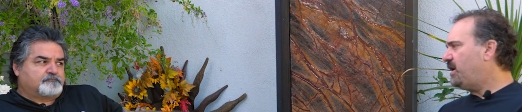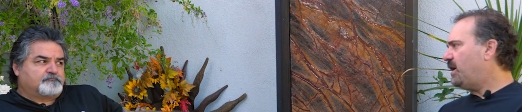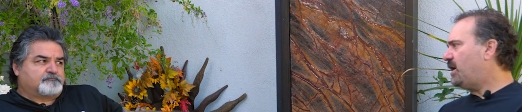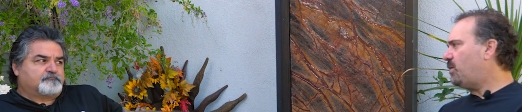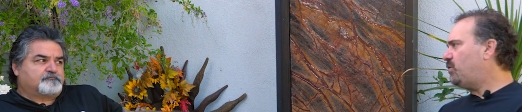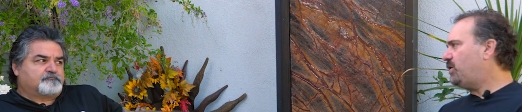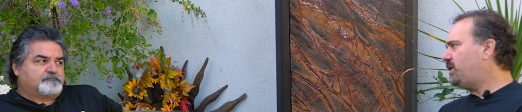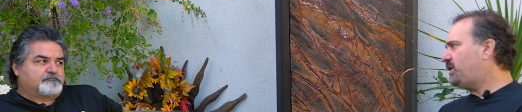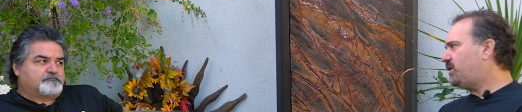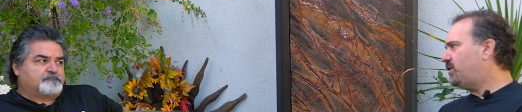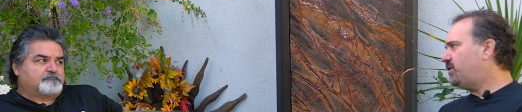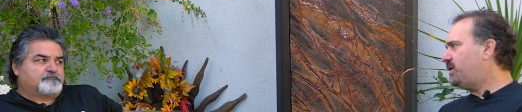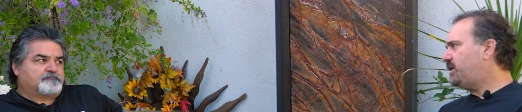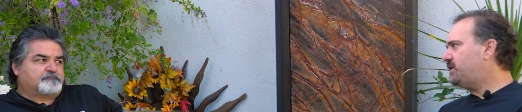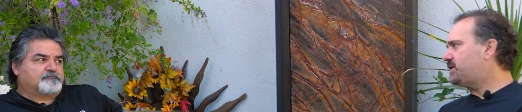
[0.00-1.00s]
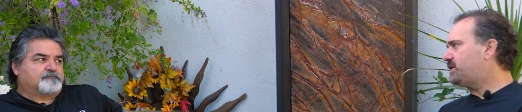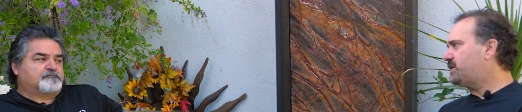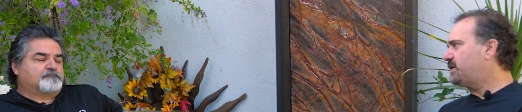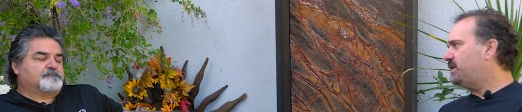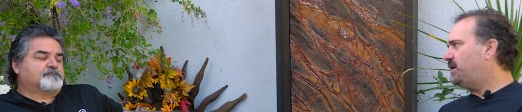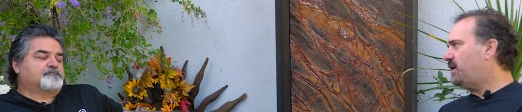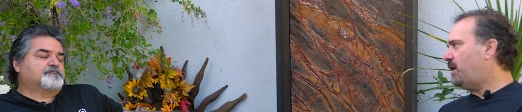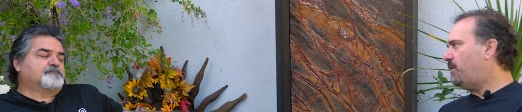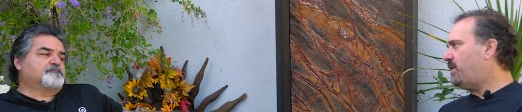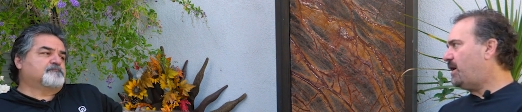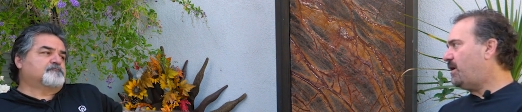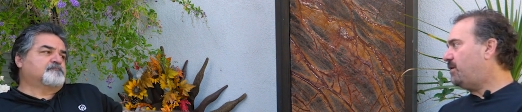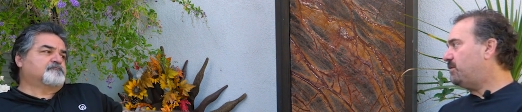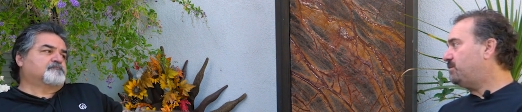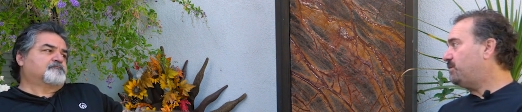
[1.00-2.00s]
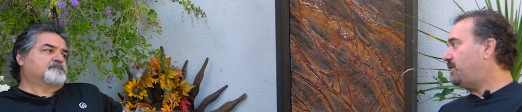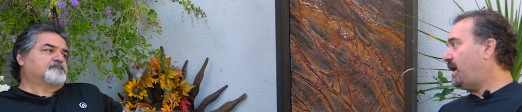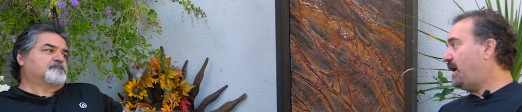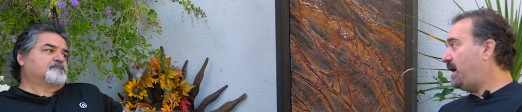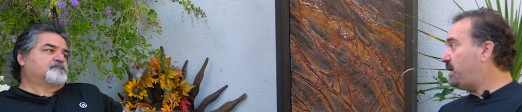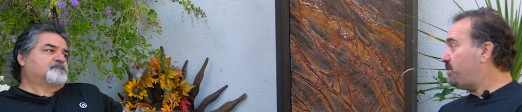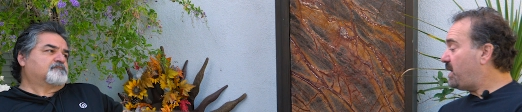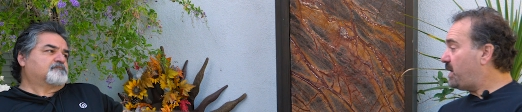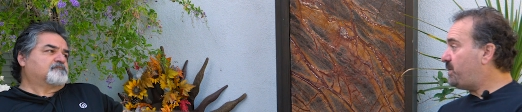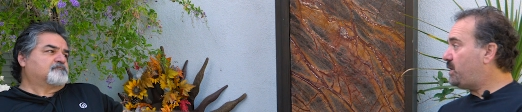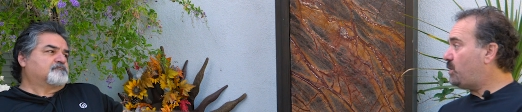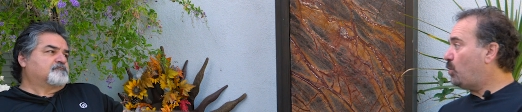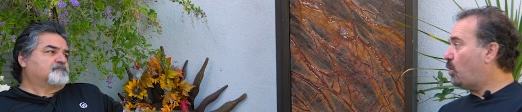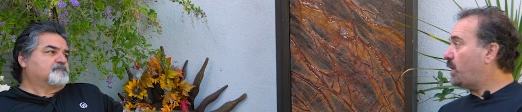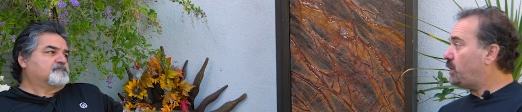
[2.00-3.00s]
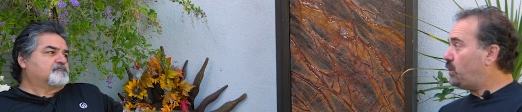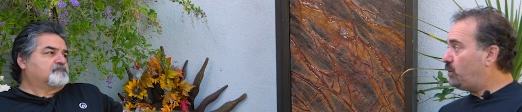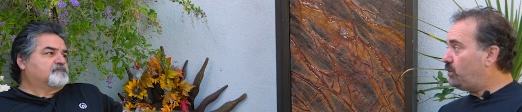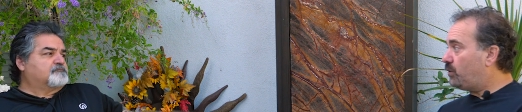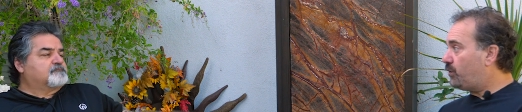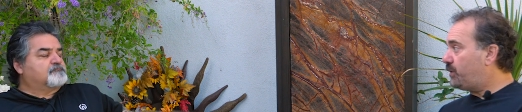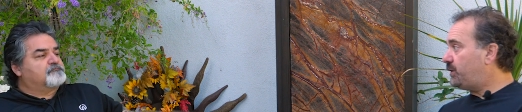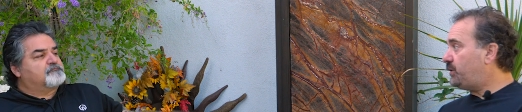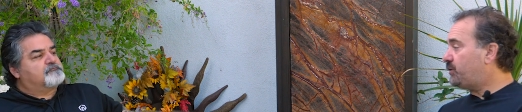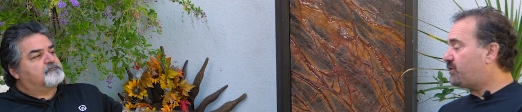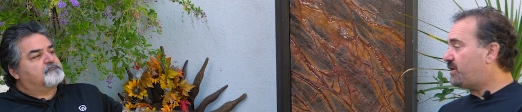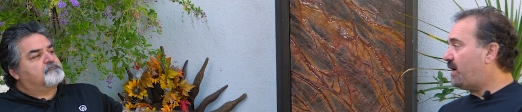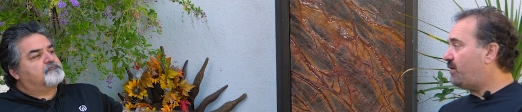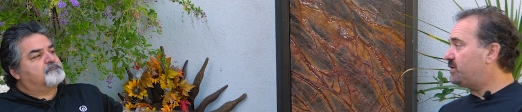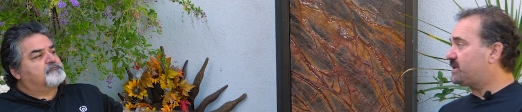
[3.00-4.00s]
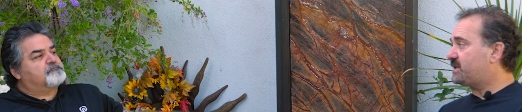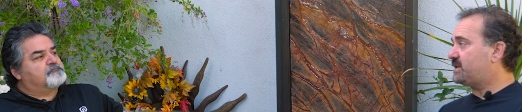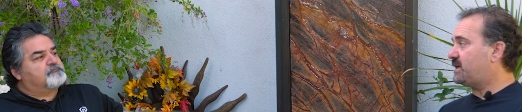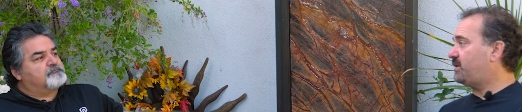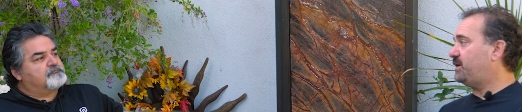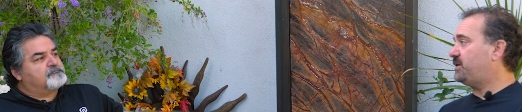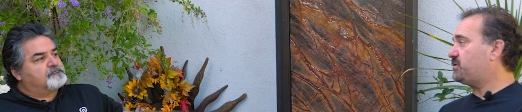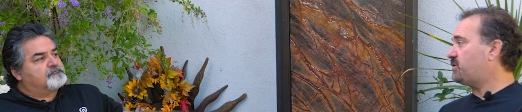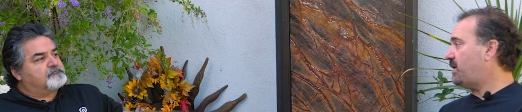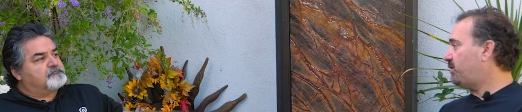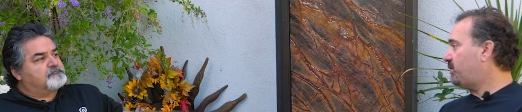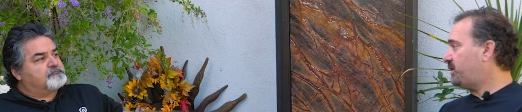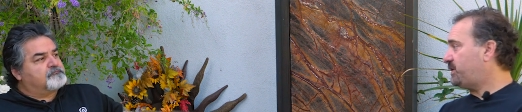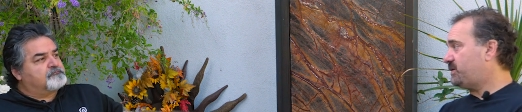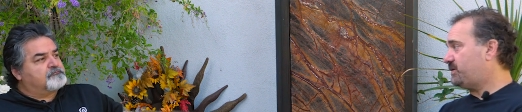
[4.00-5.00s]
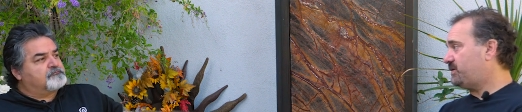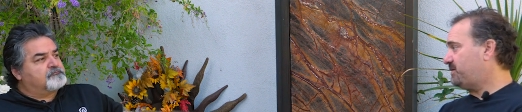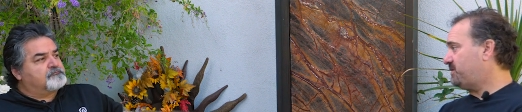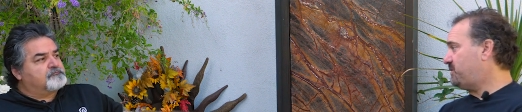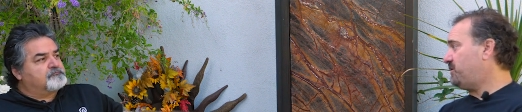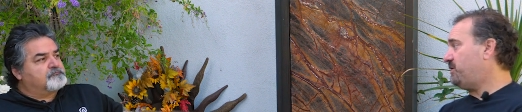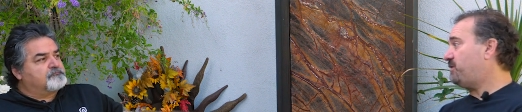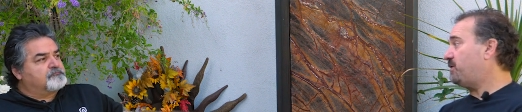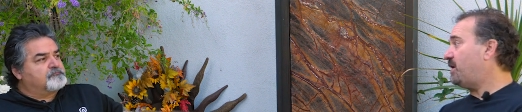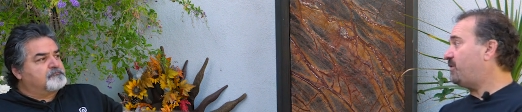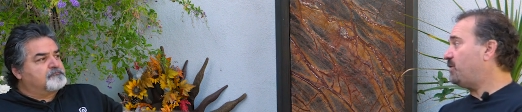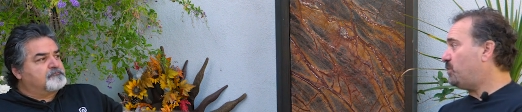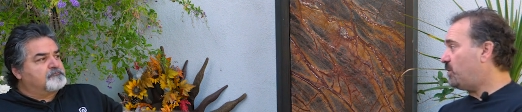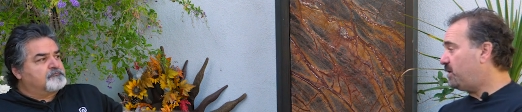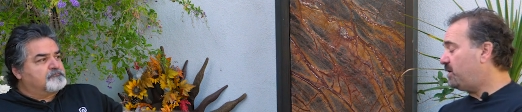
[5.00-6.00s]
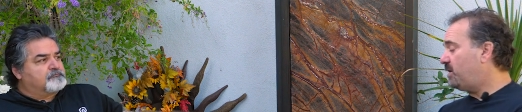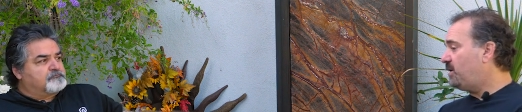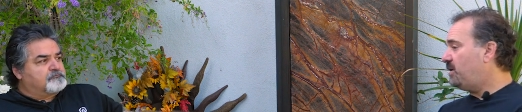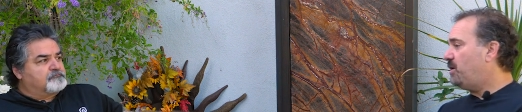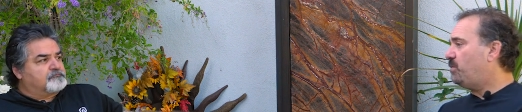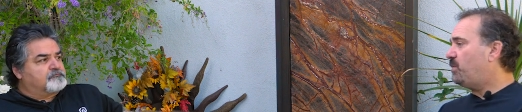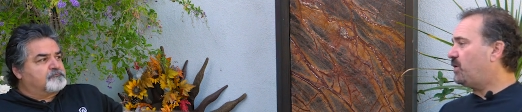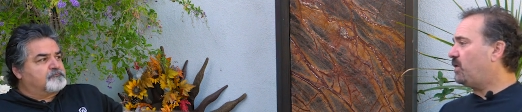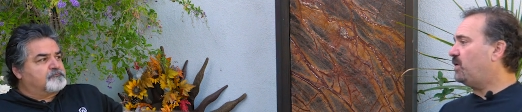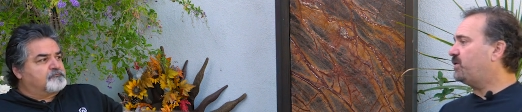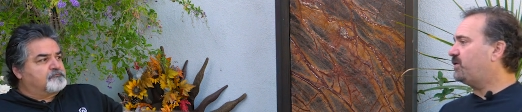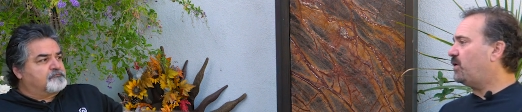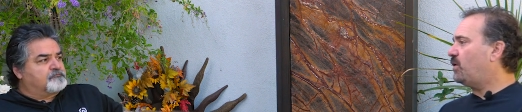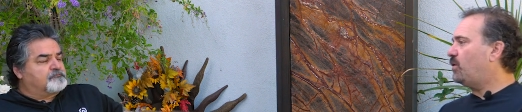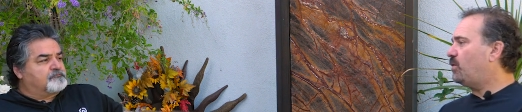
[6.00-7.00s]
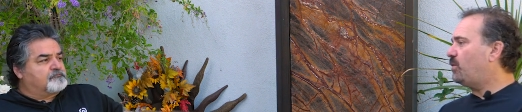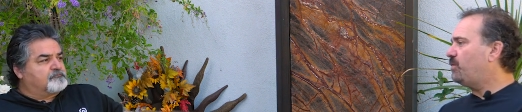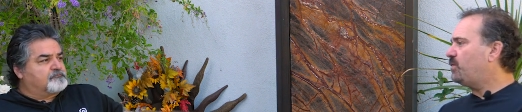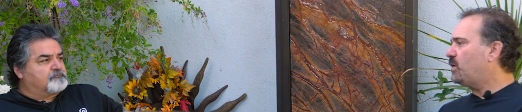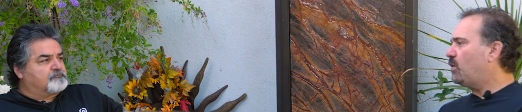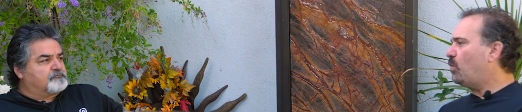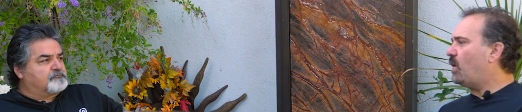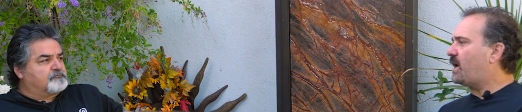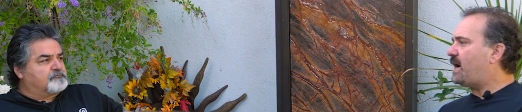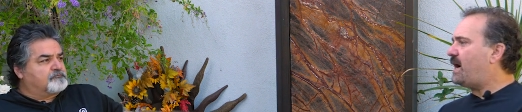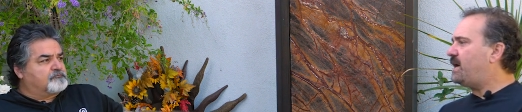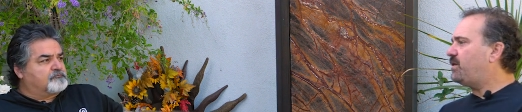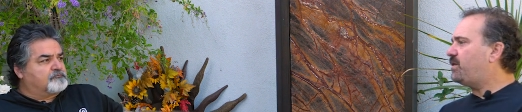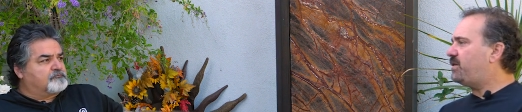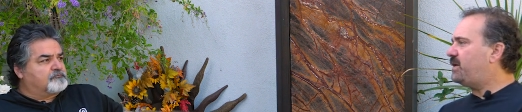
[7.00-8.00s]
Speaker 1: And I'm really curious about a, maybe what you learned in your travels, because I think traveling's good for everyone, but also what kind of